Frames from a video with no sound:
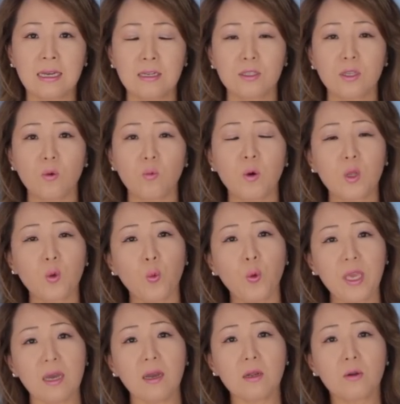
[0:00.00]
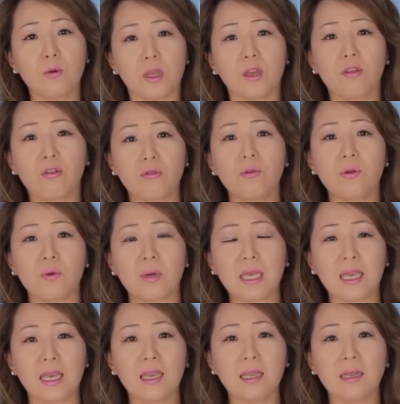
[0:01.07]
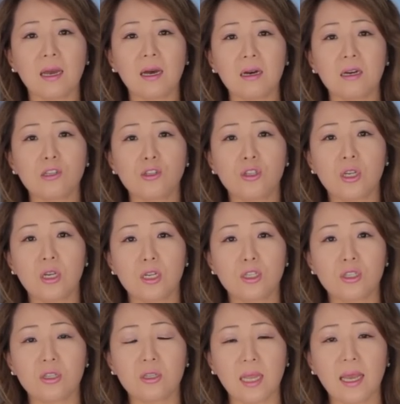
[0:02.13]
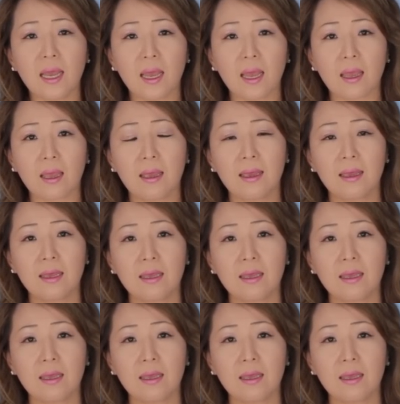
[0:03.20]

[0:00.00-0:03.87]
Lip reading: So what we are going through in our church today